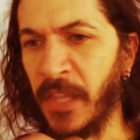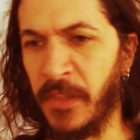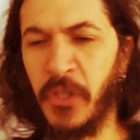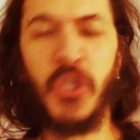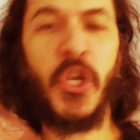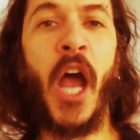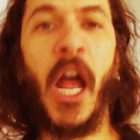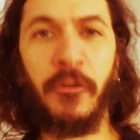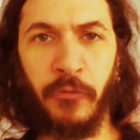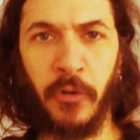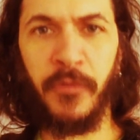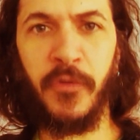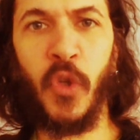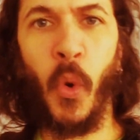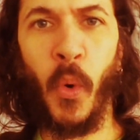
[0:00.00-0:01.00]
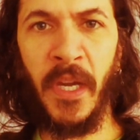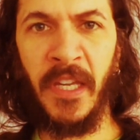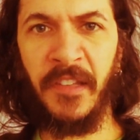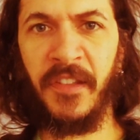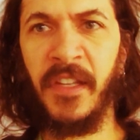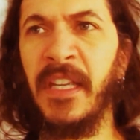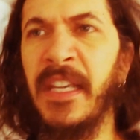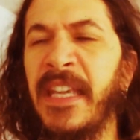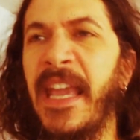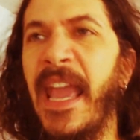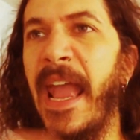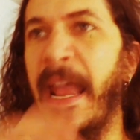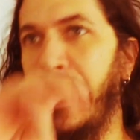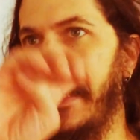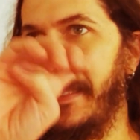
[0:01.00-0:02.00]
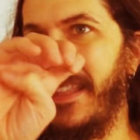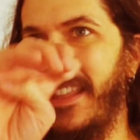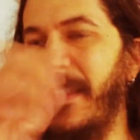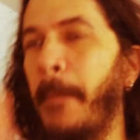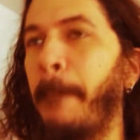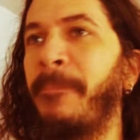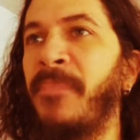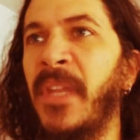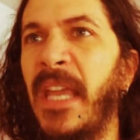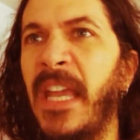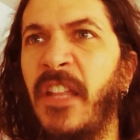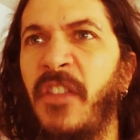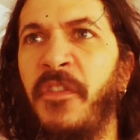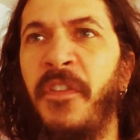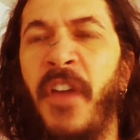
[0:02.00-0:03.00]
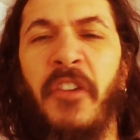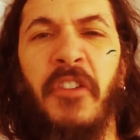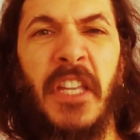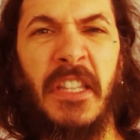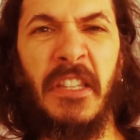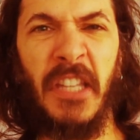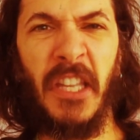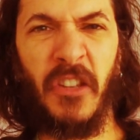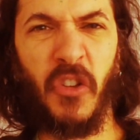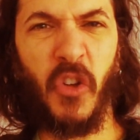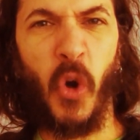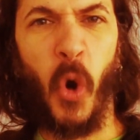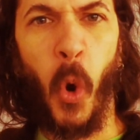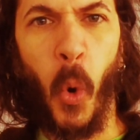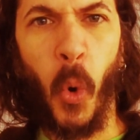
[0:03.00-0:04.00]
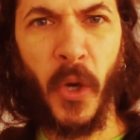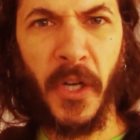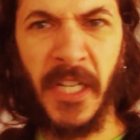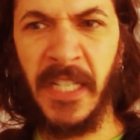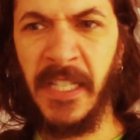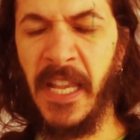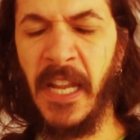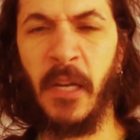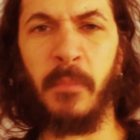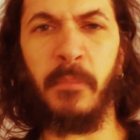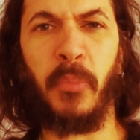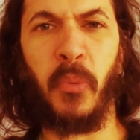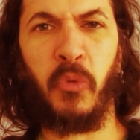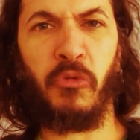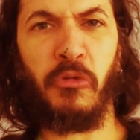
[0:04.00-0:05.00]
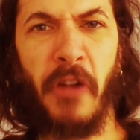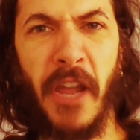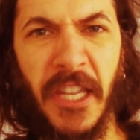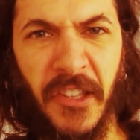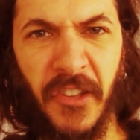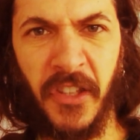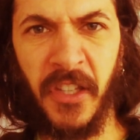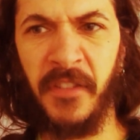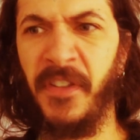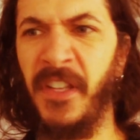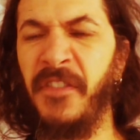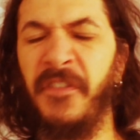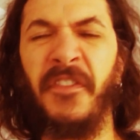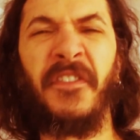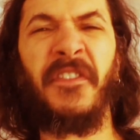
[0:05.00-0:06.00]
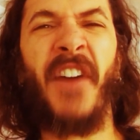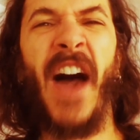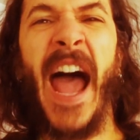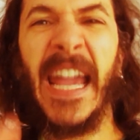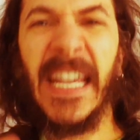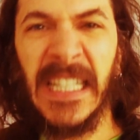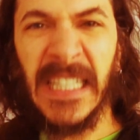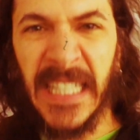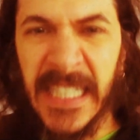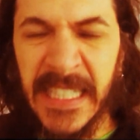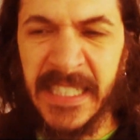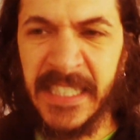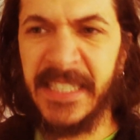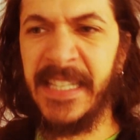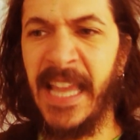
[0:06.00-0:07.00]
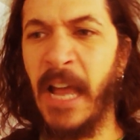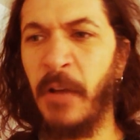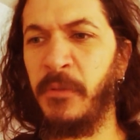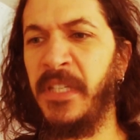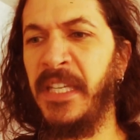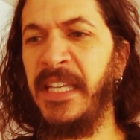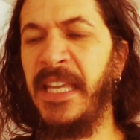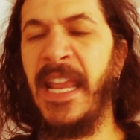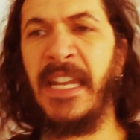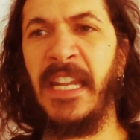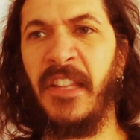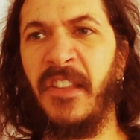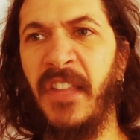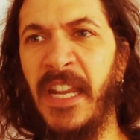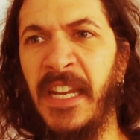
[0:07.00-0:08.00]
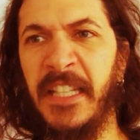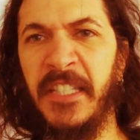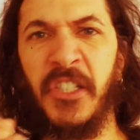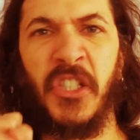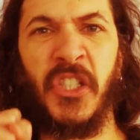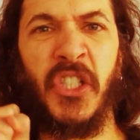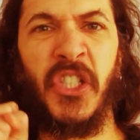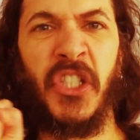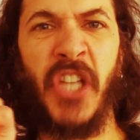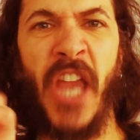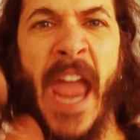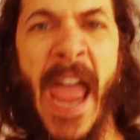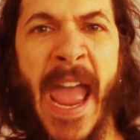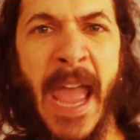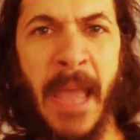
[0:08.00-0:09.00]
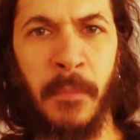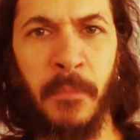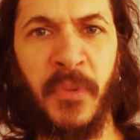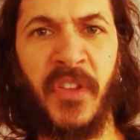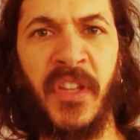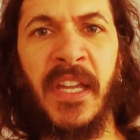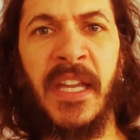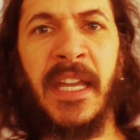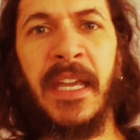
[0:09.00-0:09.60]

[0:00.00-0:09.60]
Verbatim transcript: the genre of noise, and it's it's very discordant and abrasive and violent sounding in its in its jabs.